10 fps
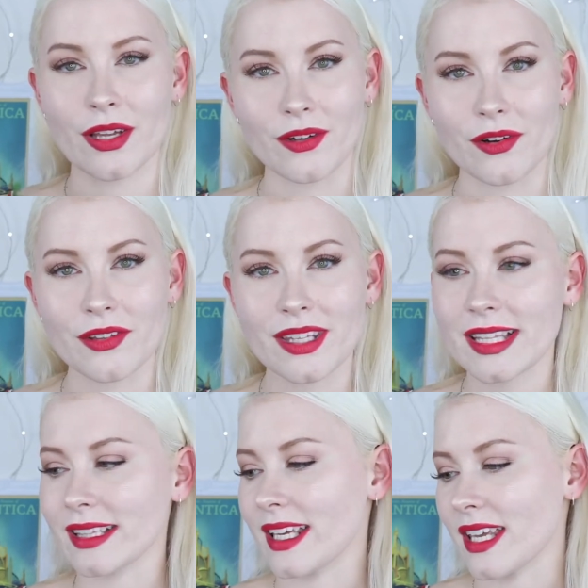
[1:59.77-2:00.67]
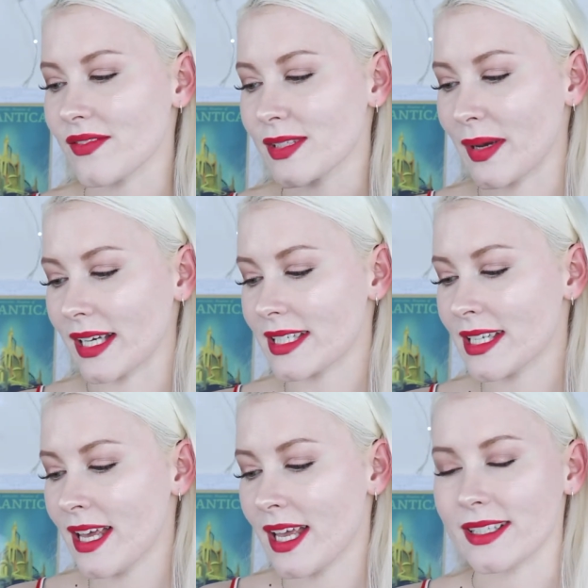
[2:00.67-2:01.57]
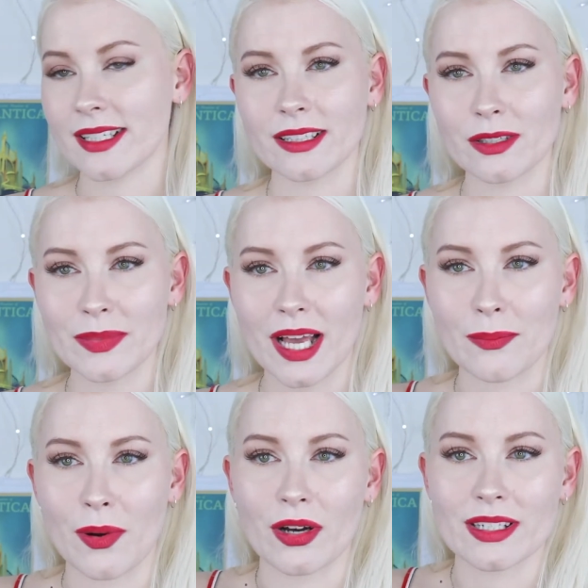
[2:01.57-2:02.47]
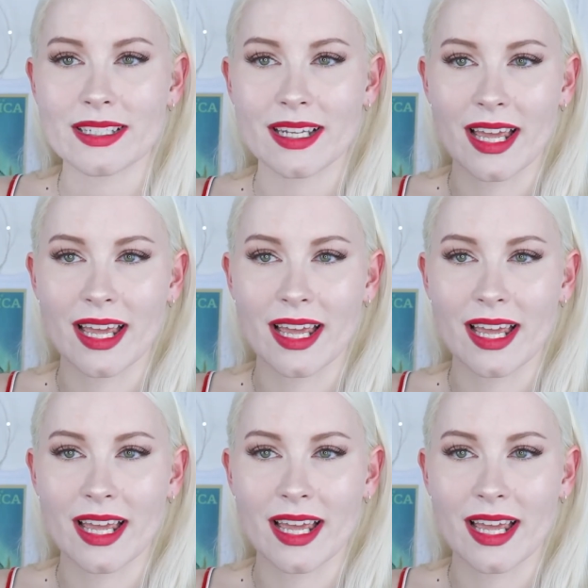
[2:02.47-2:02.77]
Not only the leaves, but it's in a little black pot